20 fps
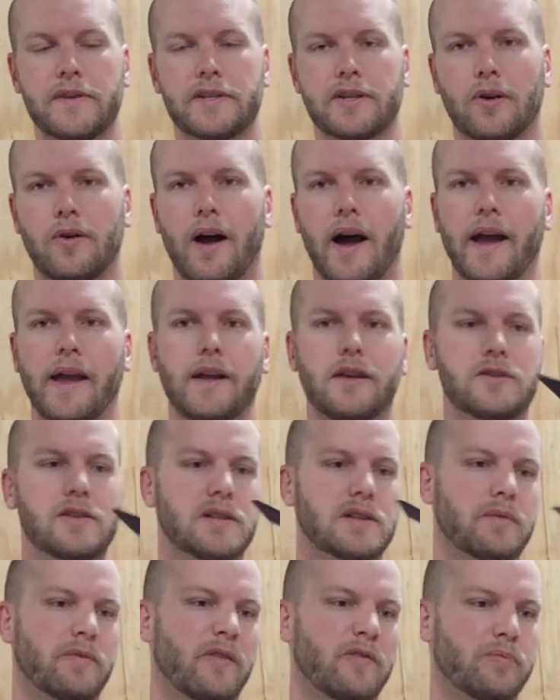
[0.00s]
So I used
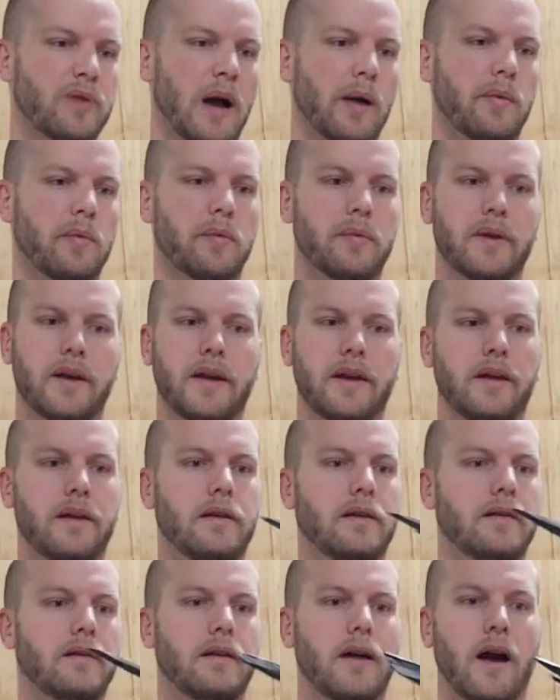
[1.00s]
this for
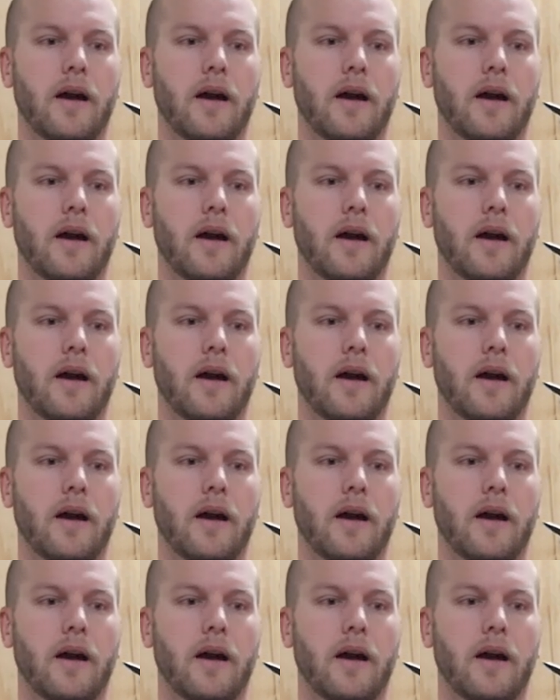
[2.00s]
probably,